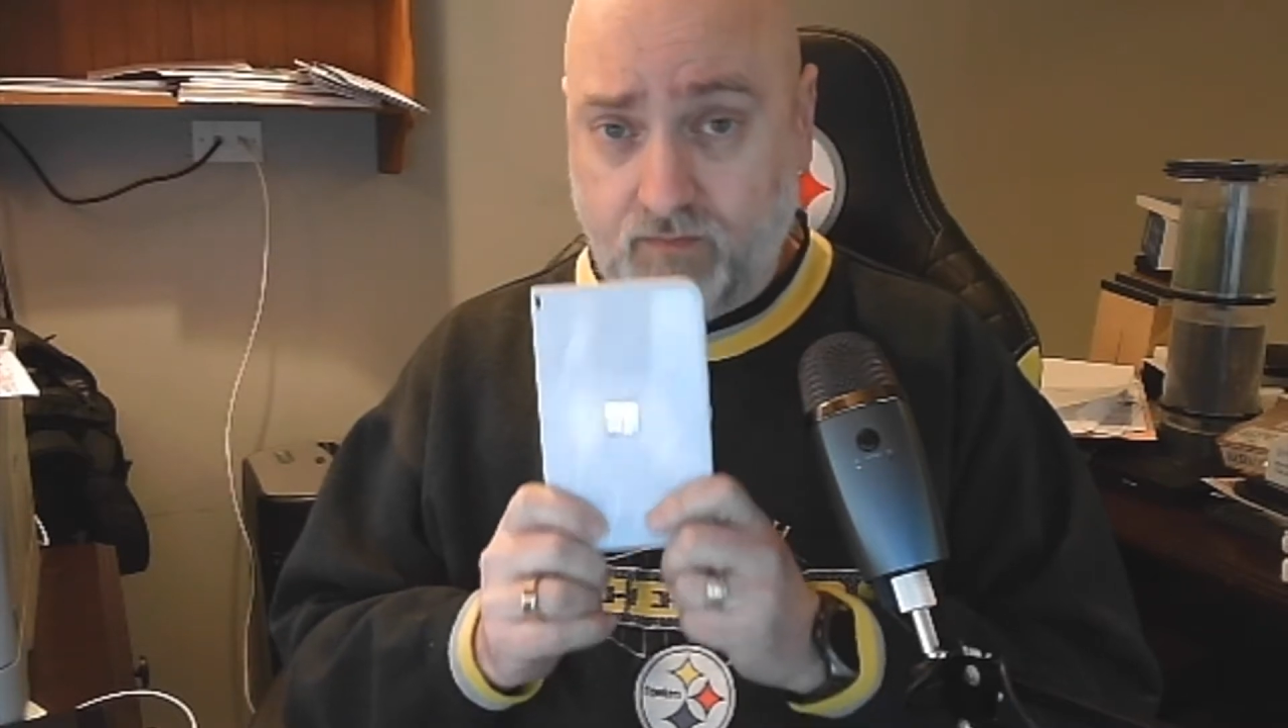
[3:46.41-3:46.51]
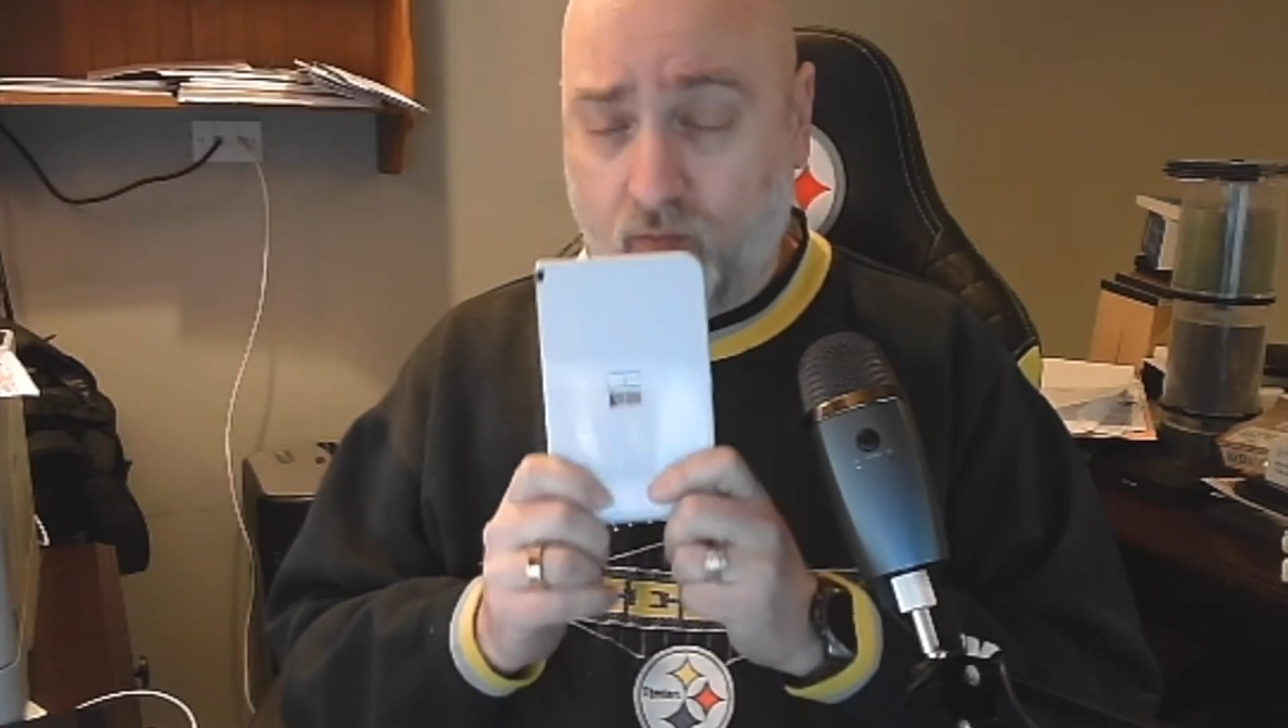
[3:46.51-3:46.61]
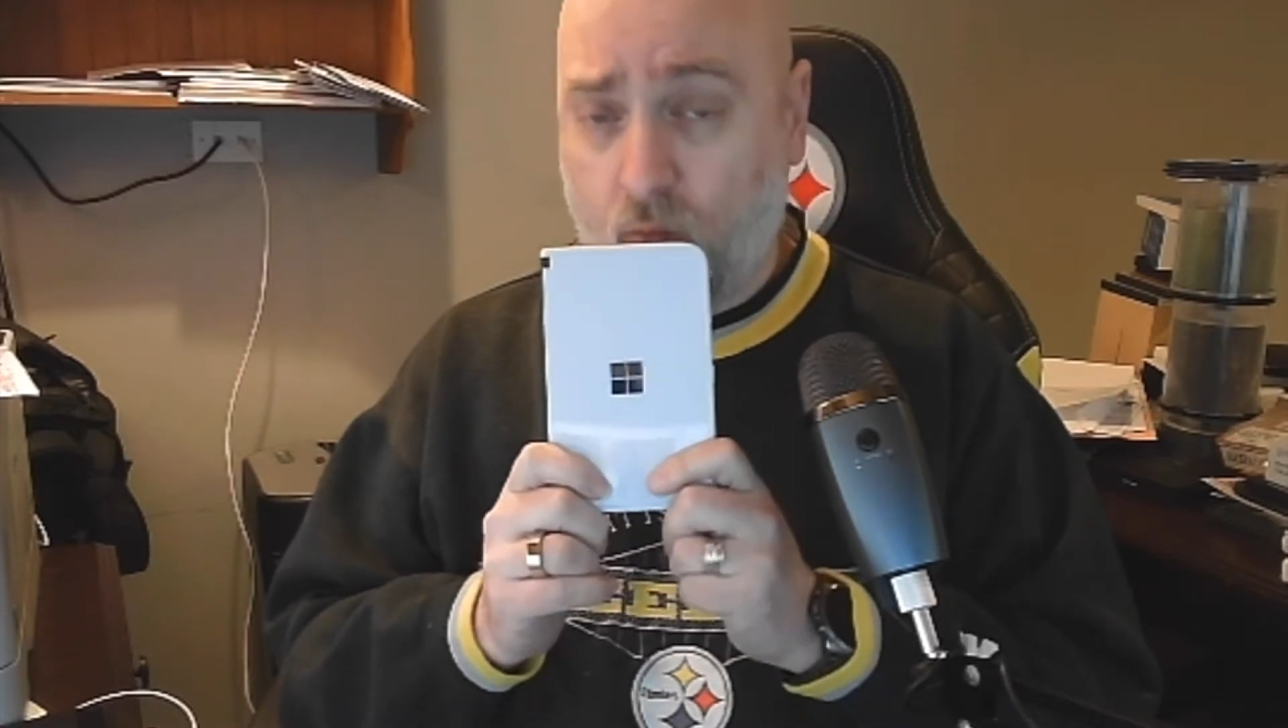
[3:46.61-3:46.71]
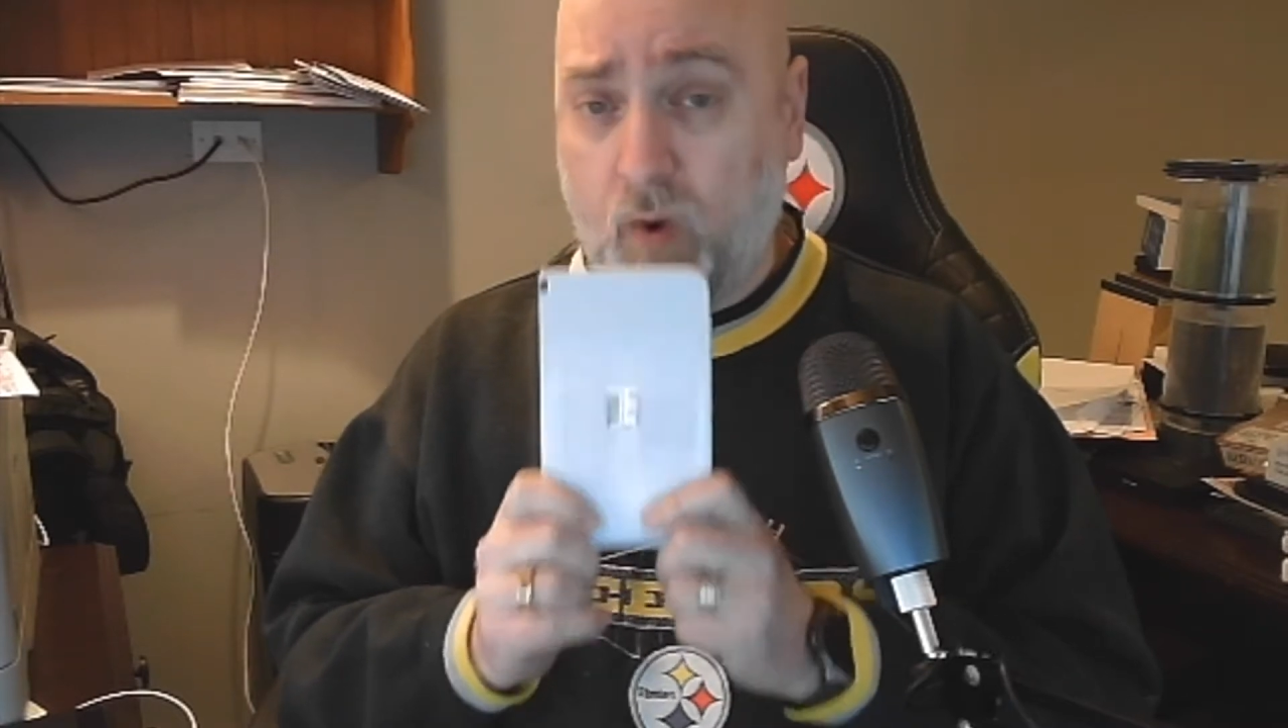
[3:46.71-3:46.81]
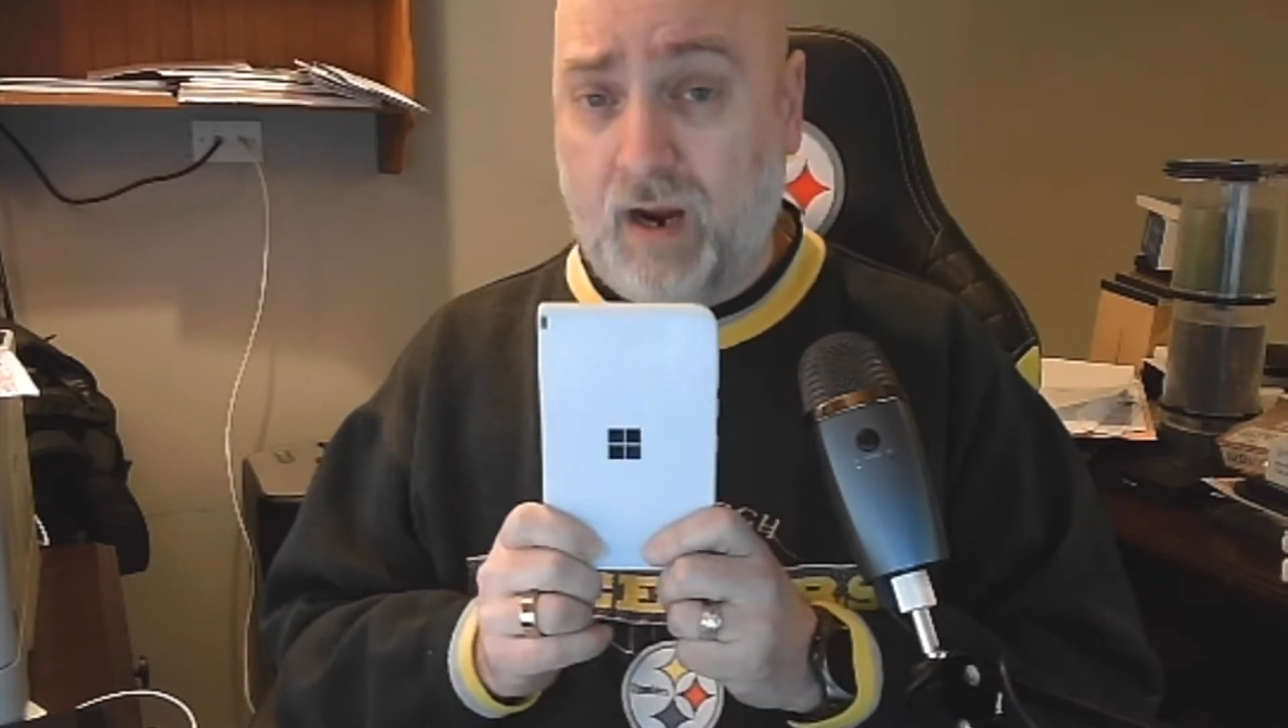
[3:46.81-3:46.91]

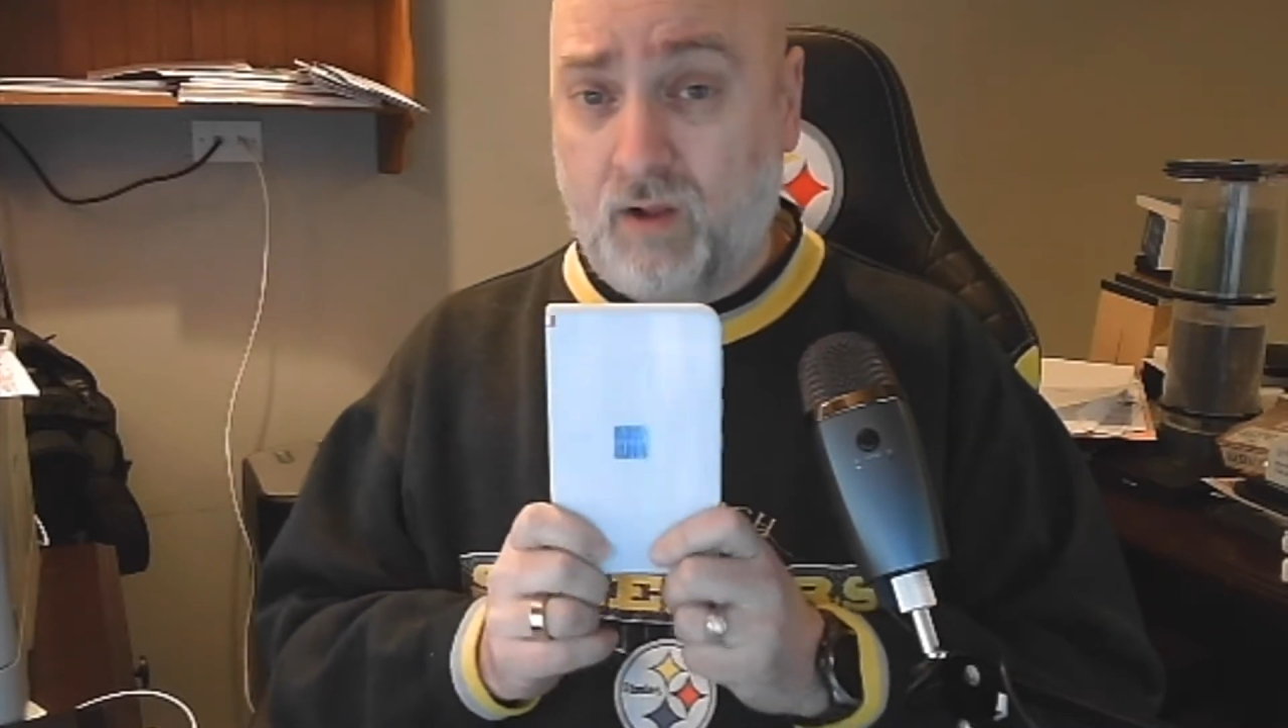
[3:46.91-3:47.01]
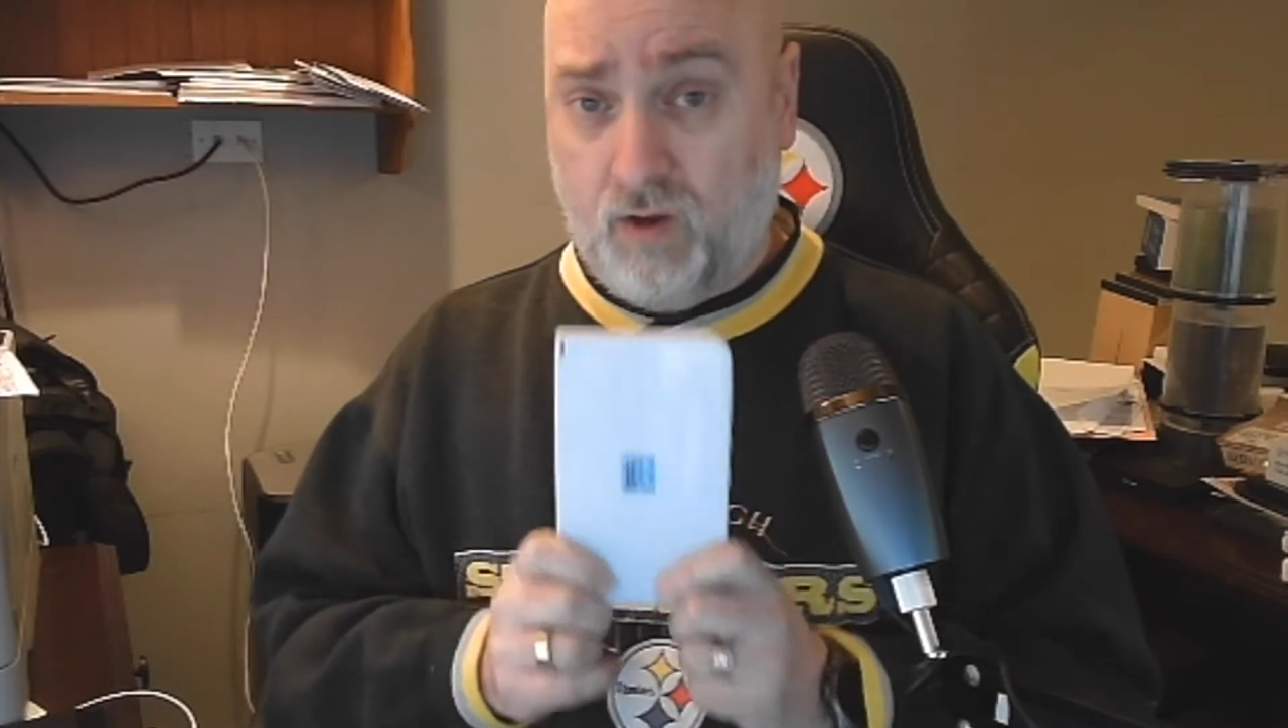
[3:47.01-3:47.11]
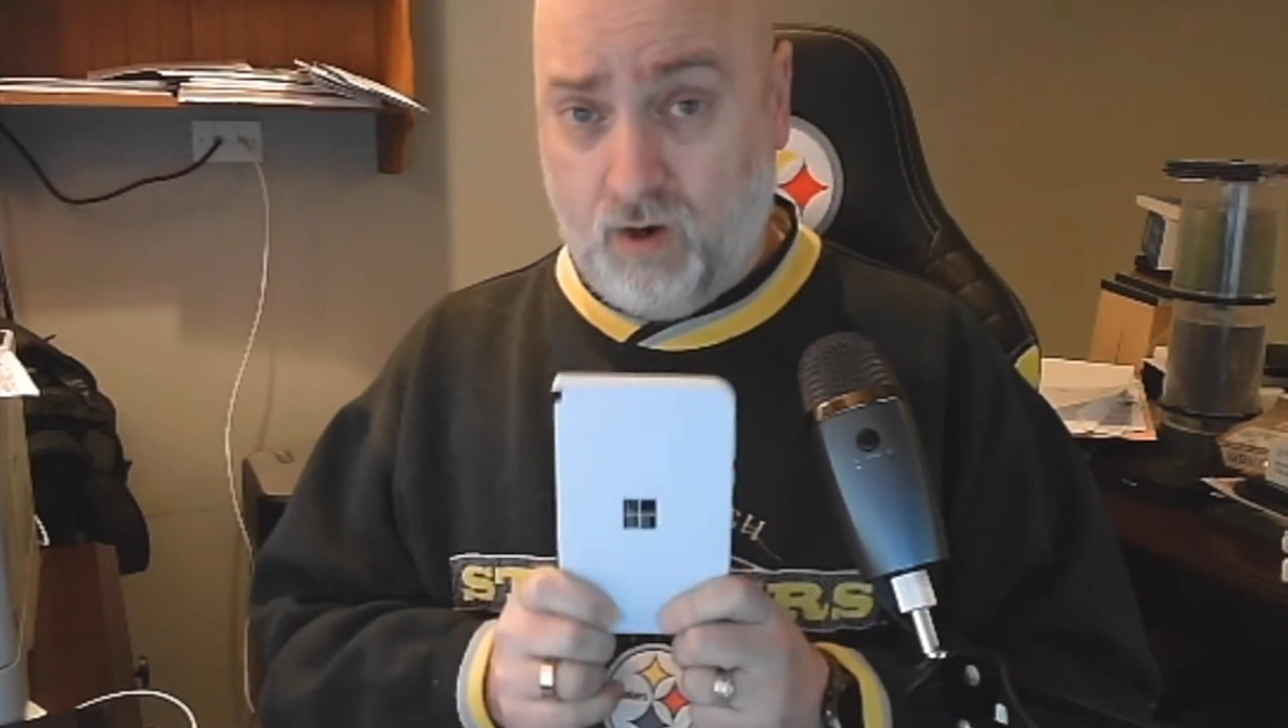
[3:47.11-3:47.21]
well